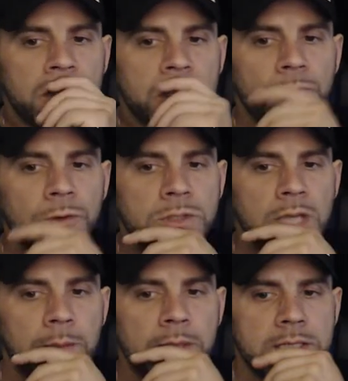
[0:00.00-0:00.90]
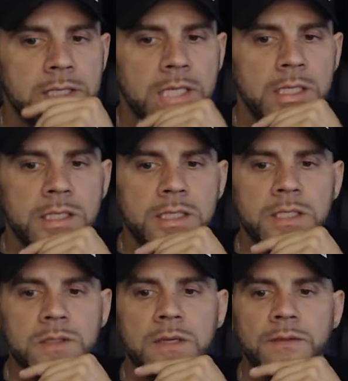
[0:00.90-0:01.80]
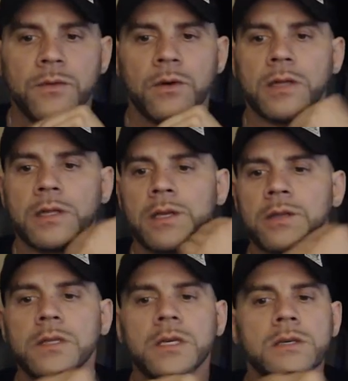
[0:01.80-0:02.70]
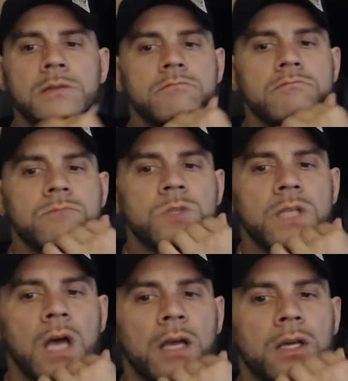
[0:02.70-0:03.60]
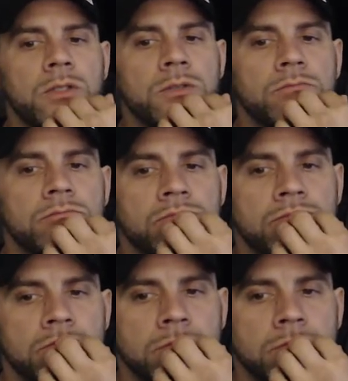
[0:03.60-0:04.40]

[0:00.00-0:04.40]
trick flow timing set, six seven rod length, stock. Hmm.